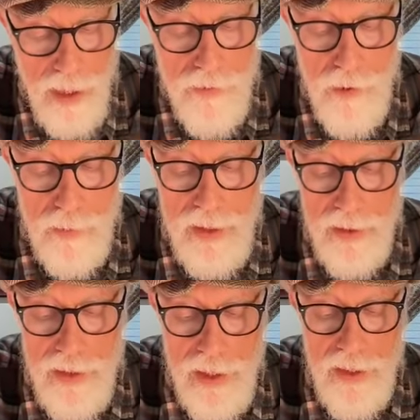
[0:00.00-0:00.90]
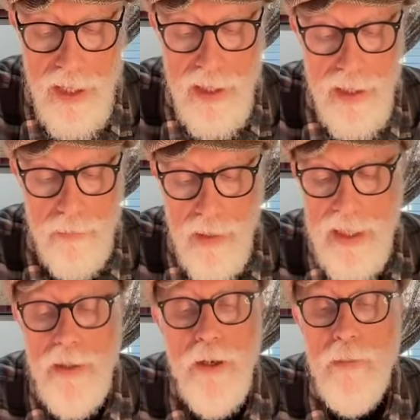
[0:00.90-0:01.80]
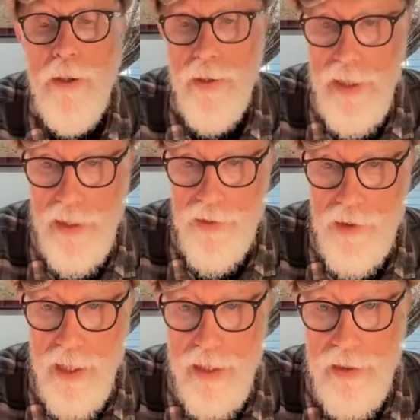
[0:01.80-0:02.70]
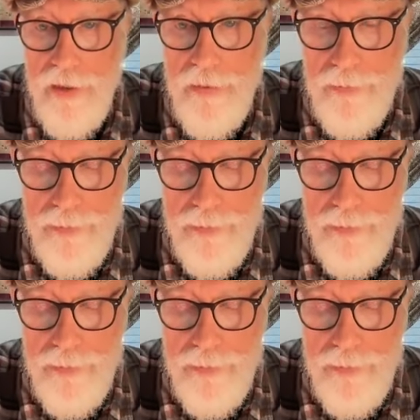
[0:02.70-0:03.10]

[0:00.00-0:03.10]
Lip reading: possibility they might harbor an insect.